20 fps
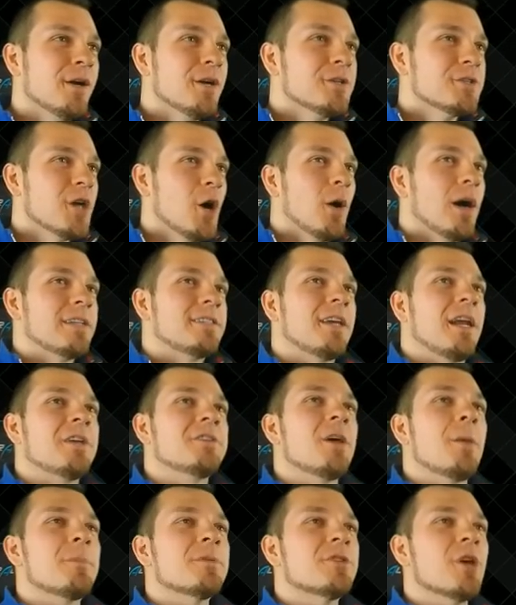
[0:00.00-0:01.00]
So on
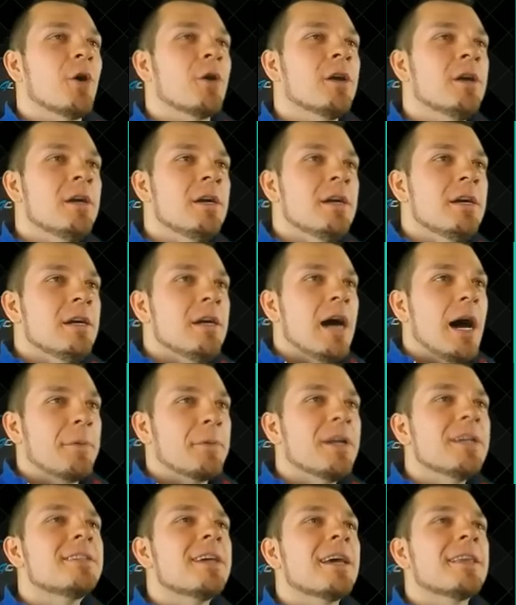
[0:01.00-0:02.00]
today's episode, I'm
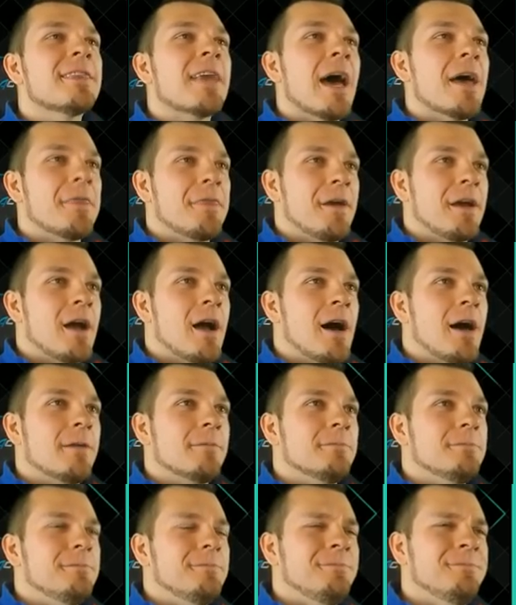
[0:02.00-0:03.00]
going to take that thing on.